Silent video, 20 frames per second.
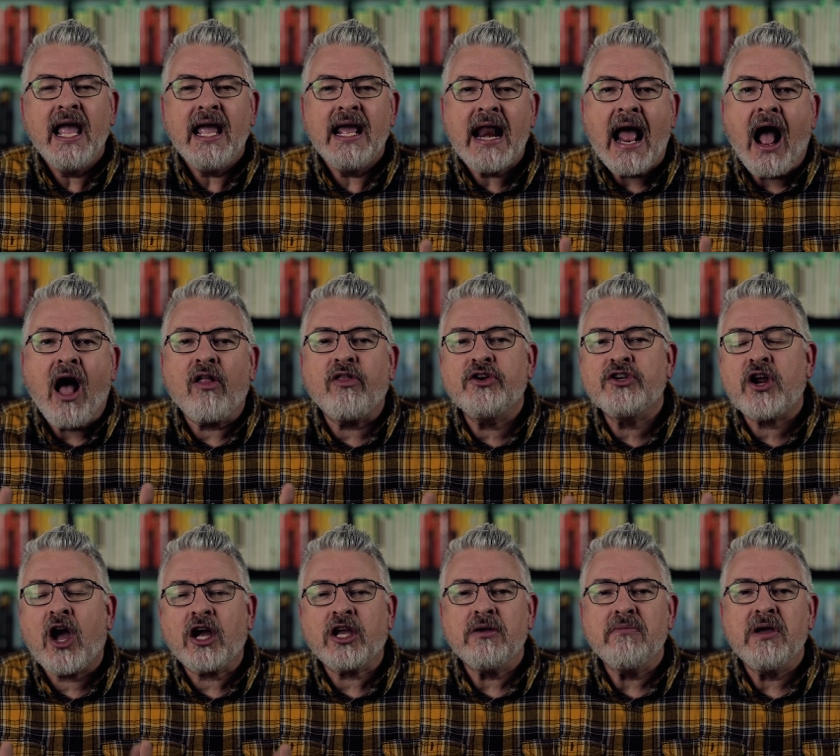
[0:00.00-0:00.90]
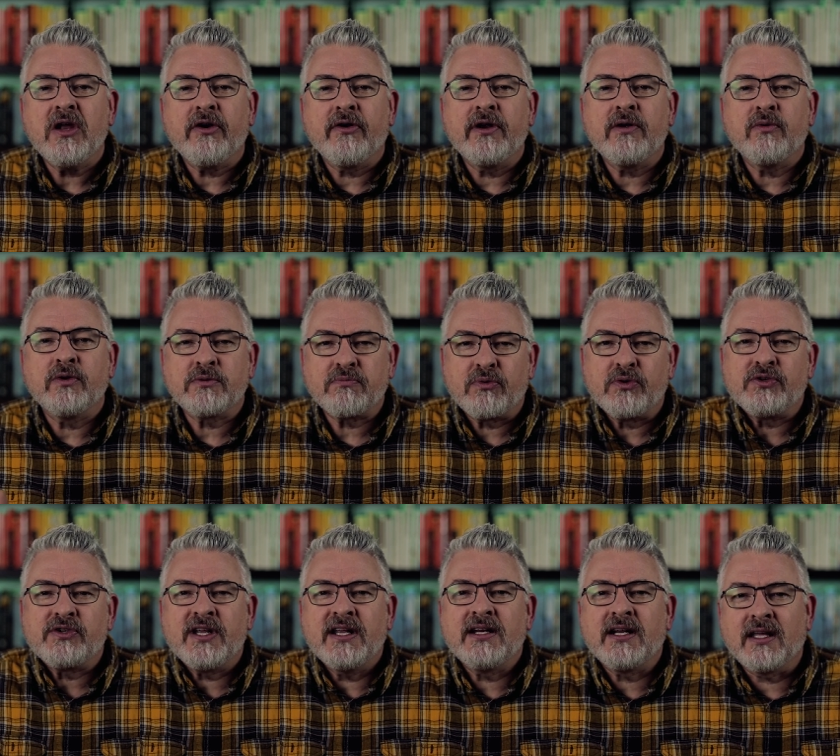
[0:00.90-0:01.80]
and how the documentary was
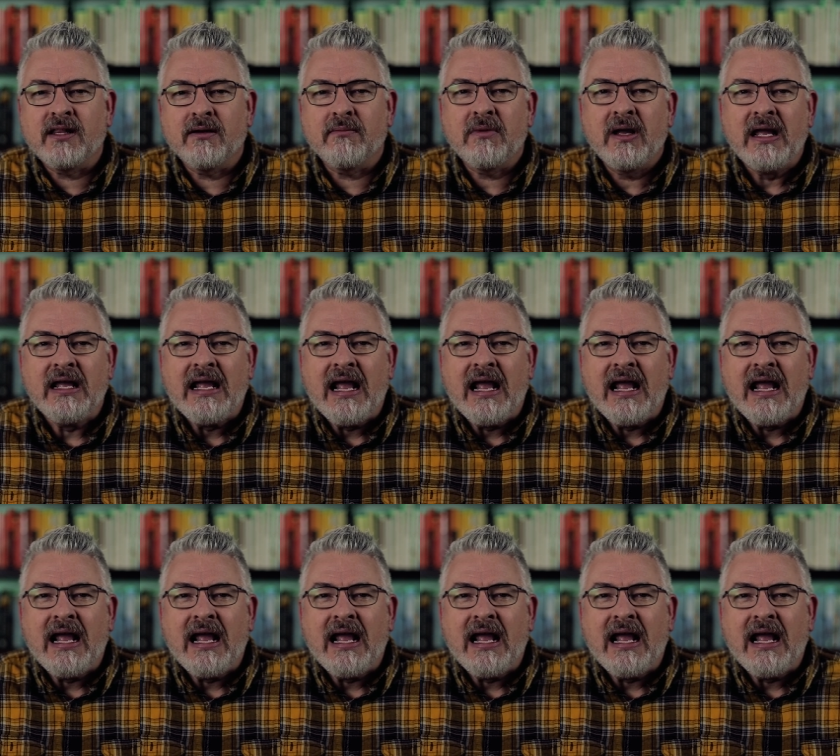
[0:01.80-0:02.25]
presenting them.